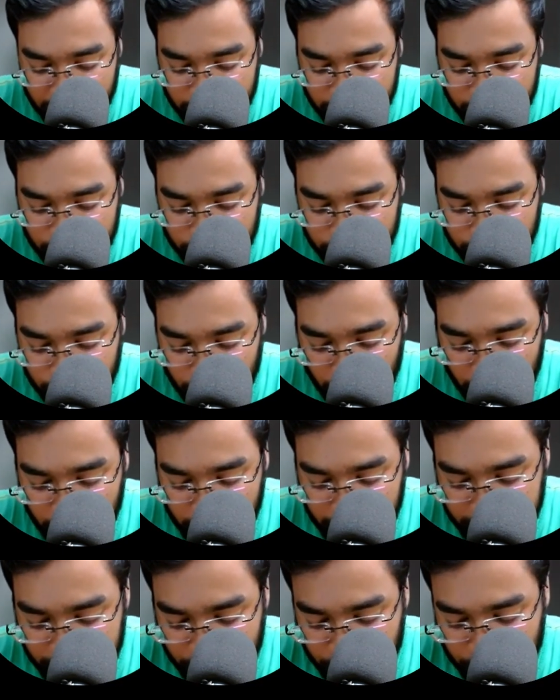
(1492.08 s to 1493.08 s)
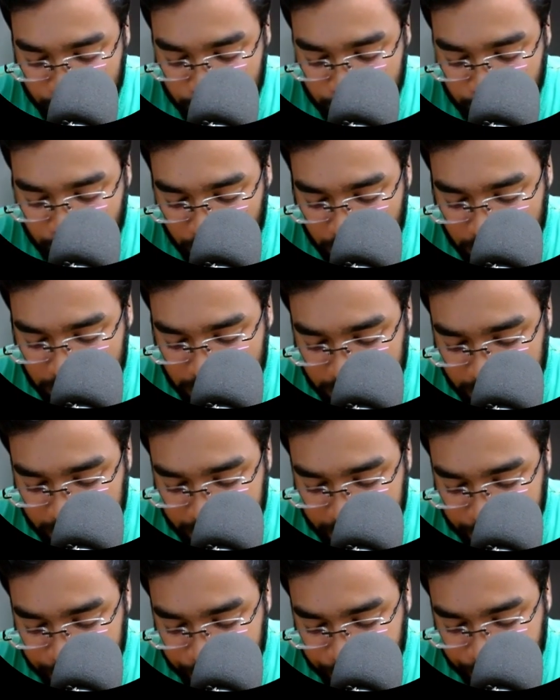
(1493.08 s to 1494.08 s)
Small a to small z,
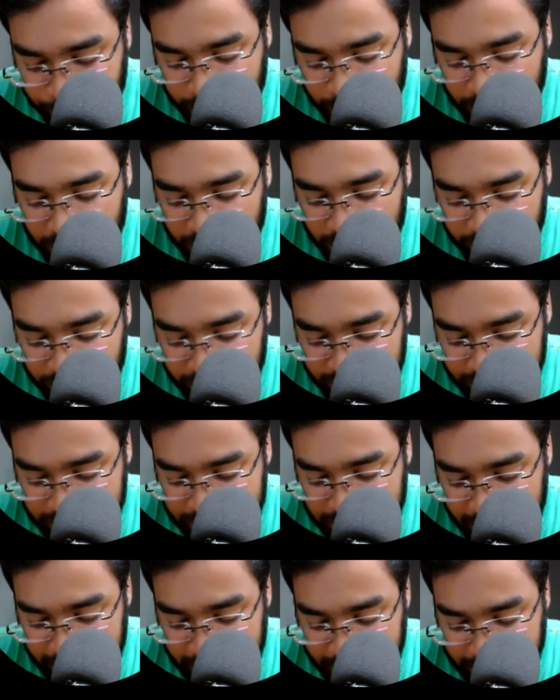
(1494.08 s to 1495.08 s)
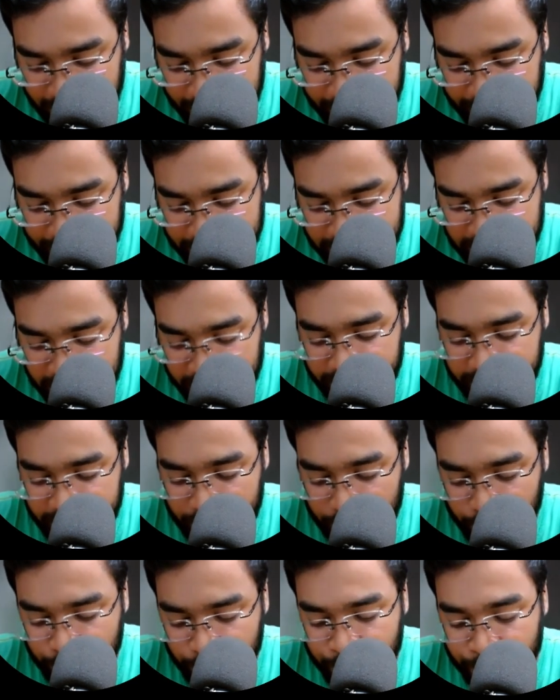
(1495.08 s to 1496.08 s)
if it is like 97
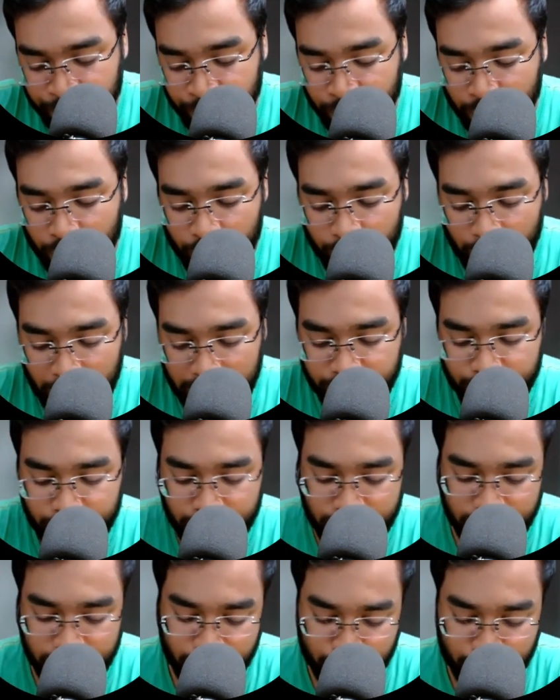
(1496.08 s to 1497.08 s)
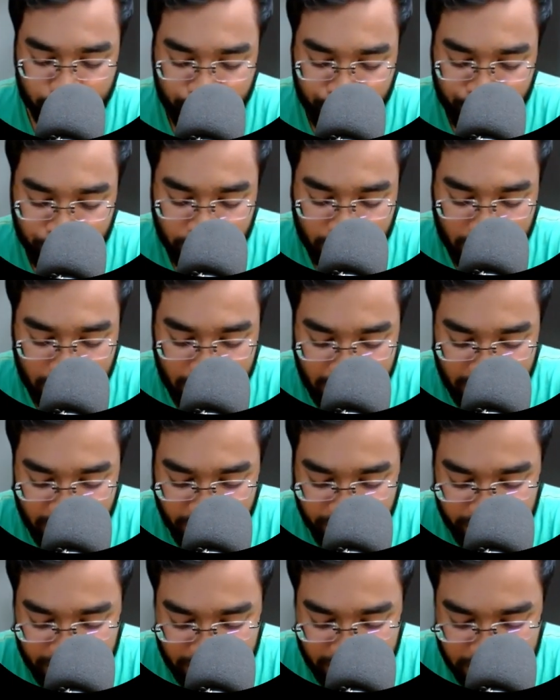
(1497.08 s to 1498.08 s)
to 122. And
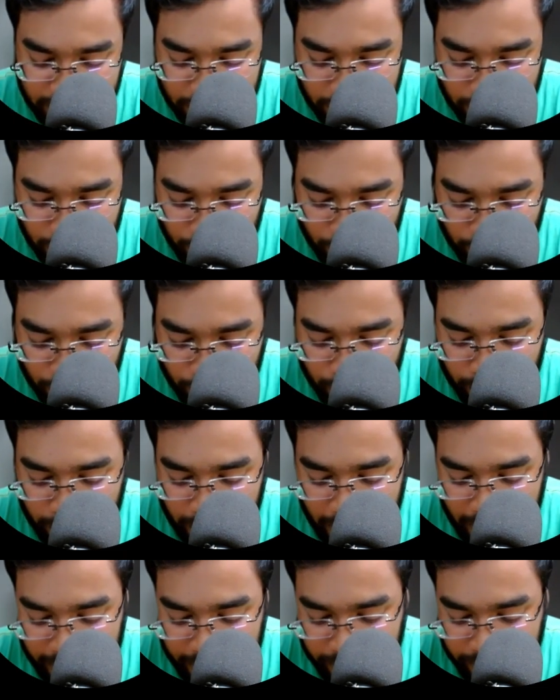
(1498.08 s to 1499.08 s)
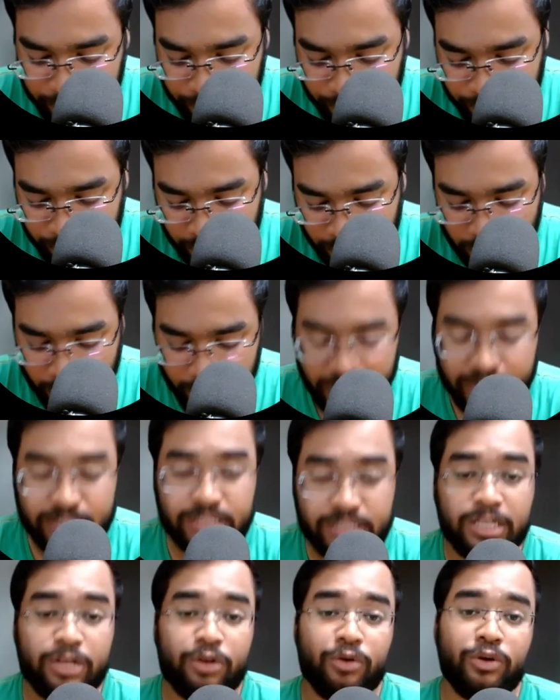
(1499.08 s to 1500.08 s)
if it is 0 to 9, okay,
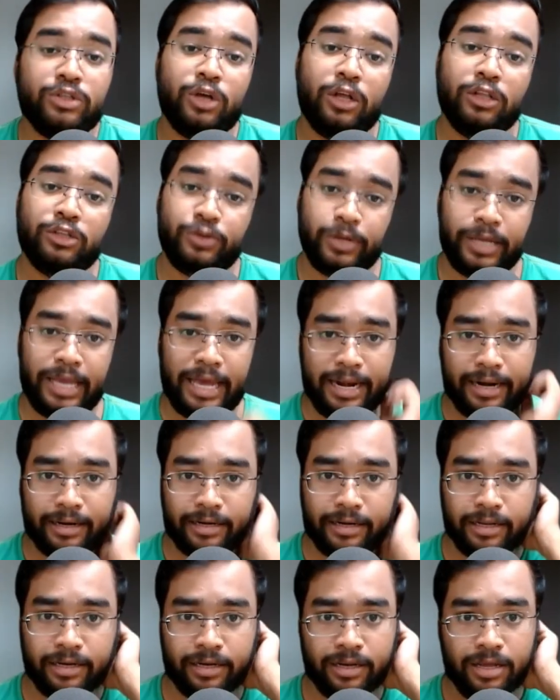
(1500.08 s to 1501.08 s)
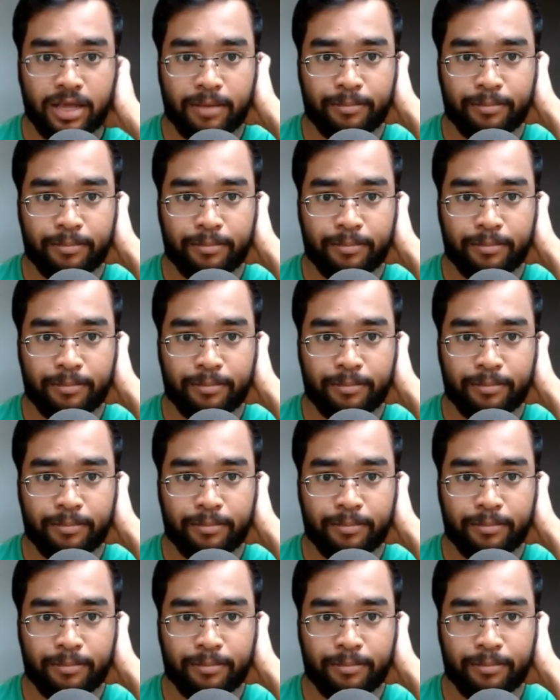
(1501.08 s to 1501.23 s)
0 is also a character.